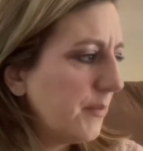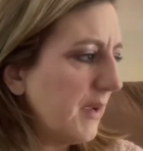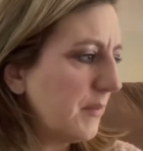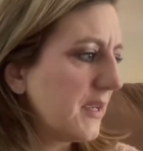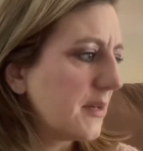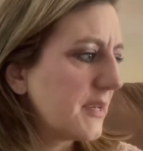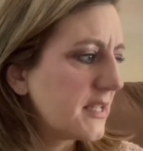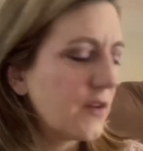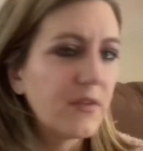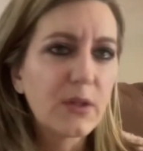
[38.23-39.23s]
babying
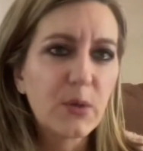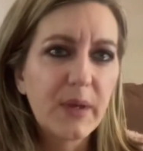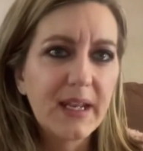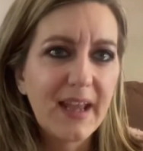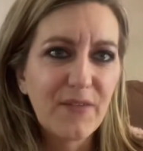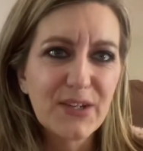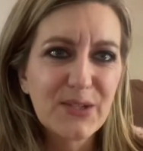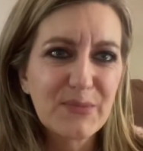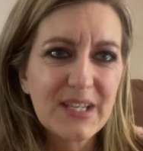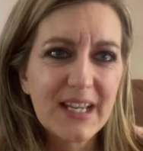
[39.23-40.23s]
myself a little bit and having
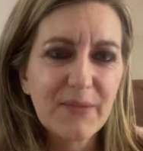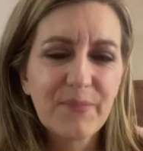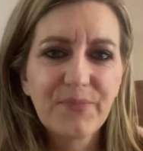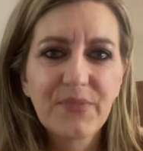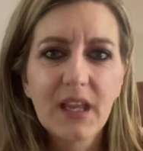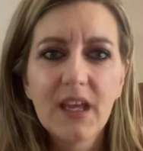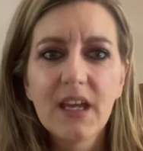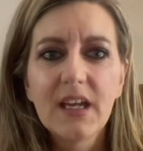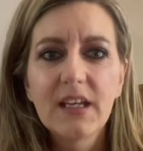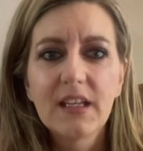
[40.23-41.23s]
some tea.
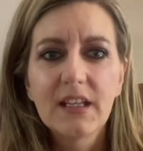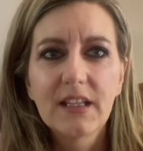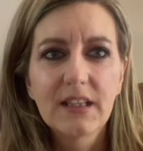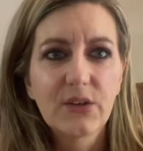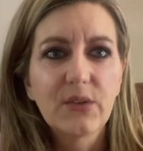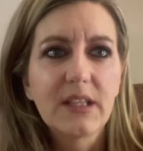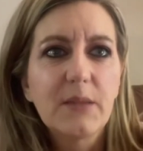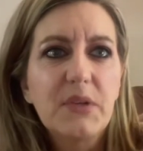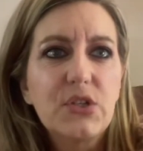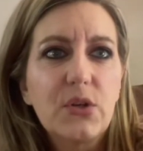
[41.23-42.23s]
Literally, let
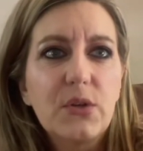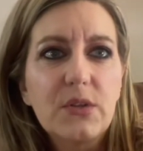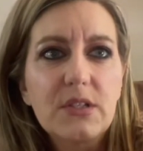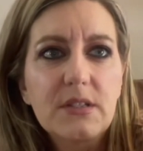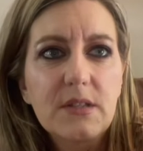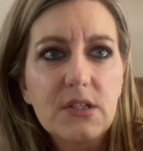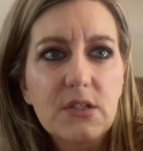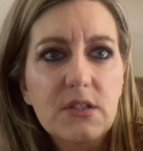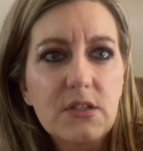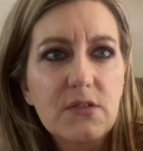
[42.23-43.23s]
me show you this, this, this